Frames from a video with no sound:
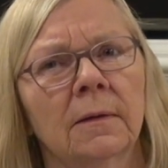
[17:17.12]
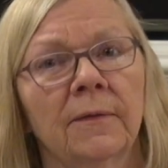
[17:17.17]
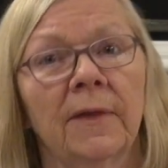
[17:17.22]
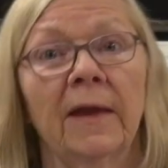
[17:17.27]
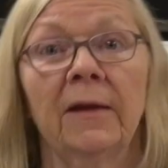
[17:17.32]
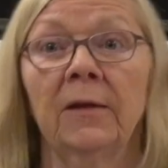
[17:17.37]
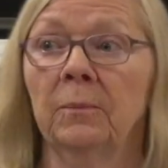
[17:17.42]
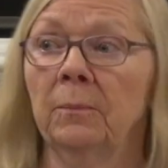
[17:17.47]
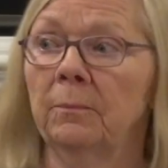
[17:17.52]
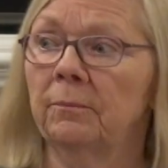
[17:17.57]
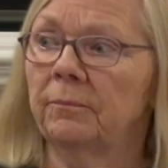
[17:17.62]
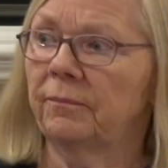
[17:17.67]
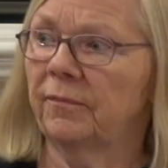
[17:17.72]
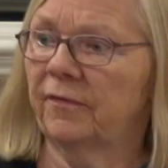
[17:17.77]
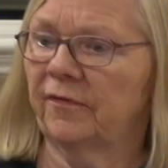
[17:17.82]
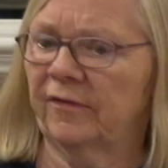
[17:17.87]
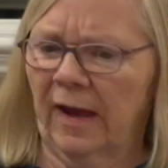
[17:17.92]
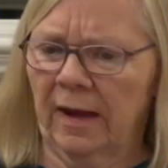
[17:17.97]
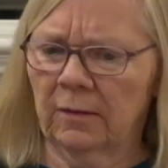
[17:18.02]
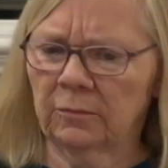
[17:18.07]
They
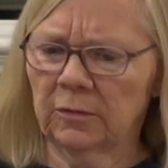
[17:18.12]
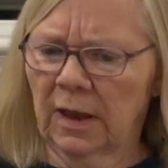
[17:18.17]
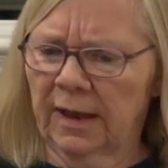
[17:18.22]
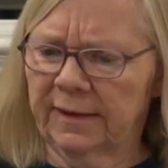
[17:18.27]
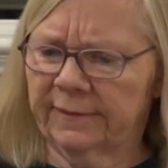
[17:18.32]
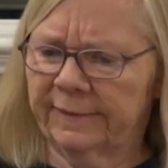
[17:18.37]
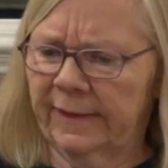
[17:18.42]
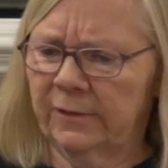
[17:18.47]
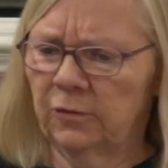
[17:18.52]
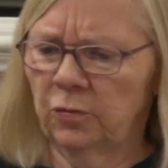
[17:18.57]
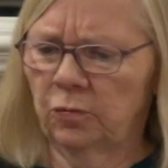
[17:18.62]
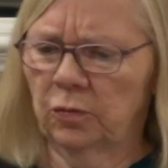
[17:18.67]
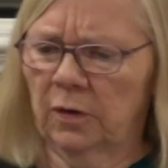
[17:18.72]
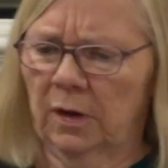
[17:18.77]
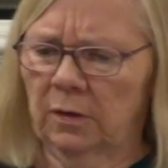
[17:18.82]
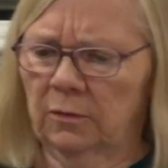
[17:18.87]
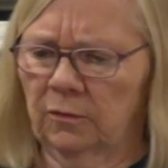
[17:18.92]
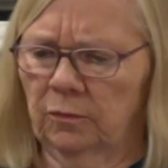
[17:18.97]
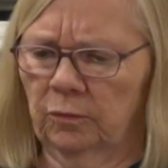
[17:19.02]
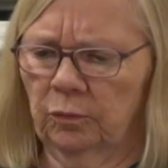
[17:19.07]
sound like they do.
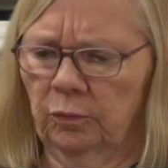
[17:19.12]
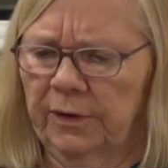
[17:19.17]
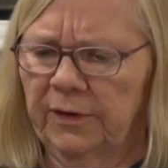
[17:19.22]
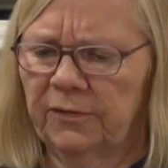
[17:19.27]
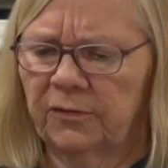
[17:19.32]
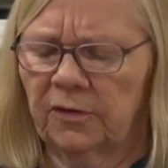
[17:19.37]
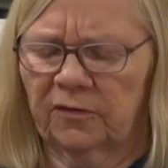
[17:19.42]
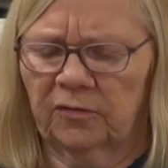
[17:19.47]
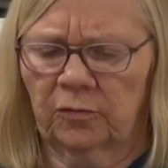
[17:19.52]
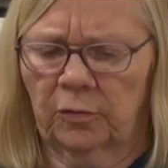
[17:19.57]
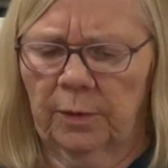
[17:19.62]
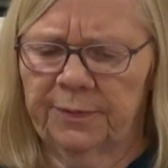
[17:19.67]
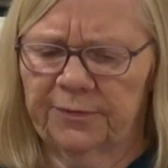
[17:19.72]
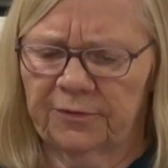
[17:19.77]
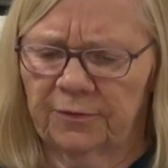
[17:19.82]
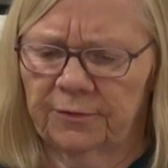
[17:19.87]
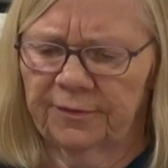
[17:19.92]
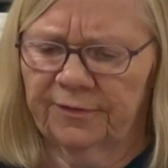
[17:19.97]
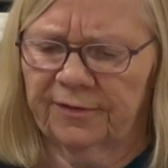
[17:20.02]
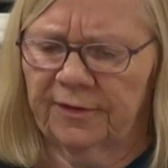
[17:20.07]
They'll read the
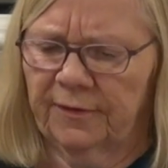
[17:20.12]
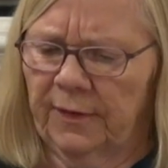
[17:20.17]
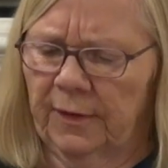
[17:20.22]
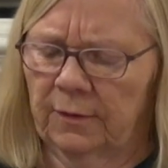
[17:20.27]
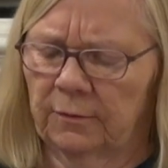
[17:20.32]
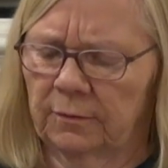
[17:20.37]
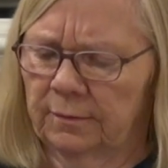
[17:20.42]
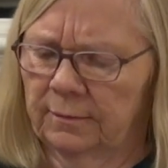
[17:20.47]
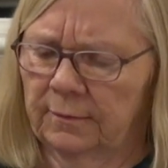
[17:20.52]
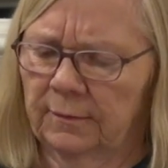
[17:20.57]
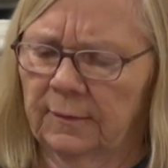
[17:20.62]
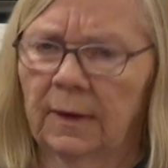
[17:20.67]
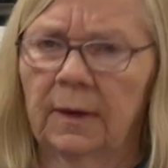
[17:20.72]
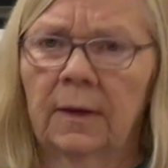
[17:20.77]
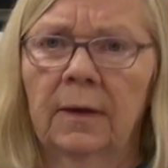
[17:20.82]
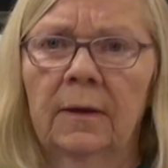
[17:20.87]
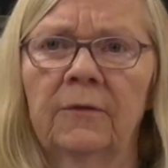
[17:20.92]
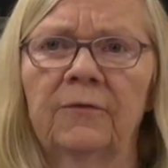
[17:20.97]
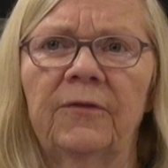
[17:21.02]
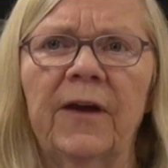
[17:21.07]
scriptures and they'll
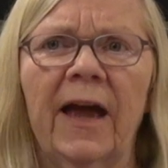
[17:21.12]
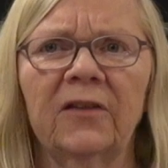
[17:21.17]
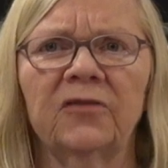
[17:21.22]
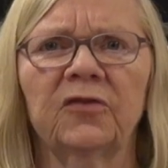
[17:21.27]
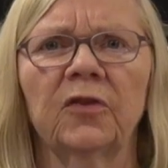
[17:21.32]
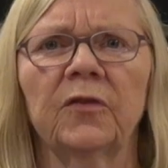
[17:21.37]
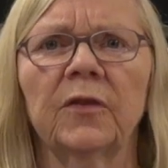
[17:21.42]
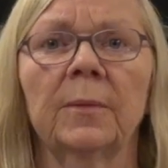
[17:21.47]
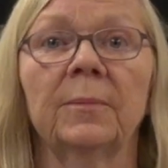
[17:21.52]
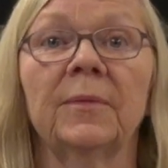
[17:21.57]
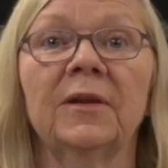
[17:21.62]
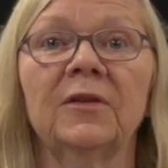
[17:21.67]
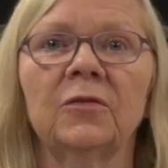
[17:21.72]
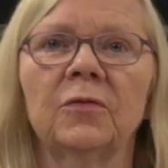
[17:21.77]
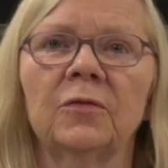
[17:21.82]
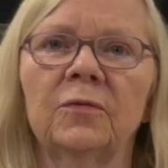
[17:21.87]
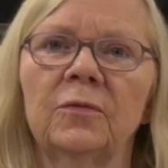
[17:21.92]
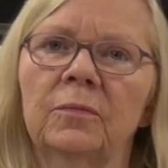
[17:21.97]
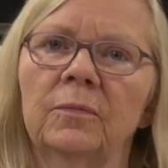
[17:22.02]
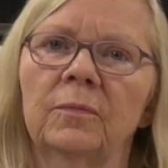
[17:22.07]
fashion them
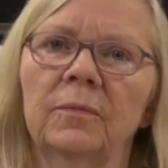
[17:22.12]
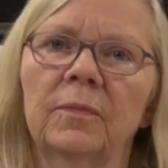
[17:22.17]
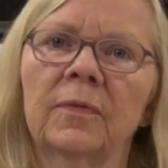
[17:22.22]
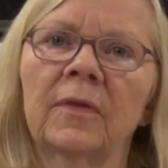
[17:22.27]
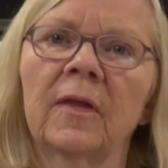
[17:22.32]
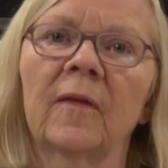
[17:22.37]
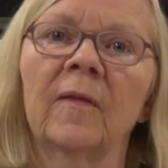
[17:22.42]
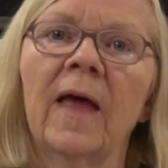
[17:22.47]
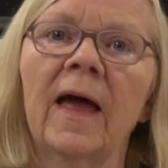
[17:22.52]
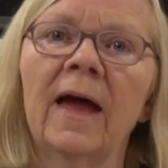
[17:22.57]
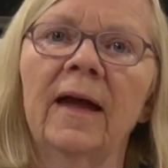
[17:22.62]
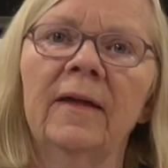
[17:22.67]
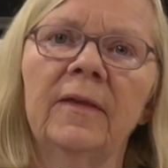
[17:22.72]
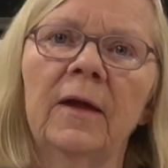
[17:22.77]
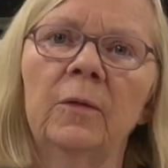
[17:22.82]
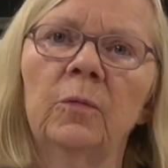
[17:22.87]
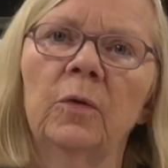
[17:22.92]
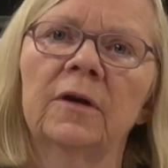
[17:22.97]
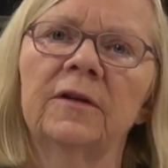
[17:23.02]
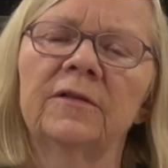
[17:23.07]
into the lie
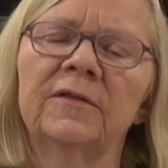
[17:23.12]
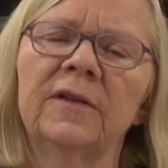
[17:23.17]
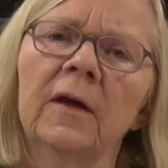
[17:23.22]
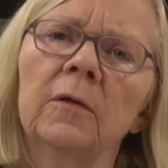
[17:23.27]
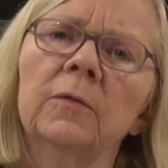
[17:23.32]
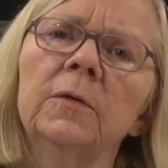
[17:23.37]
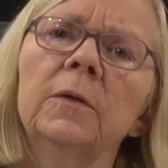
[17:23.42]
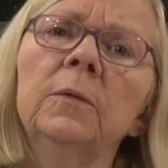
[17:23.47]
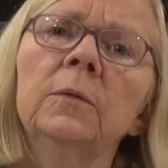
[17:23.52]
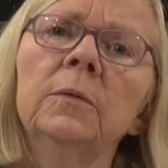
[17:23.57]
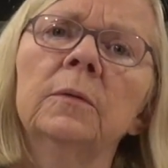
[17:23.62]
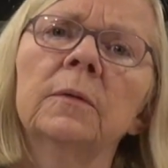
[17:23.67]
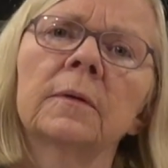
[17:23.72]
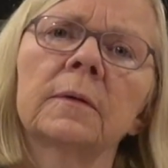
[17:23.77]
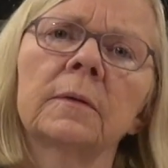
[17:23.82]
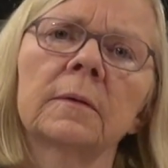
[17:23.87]
they want to tell you.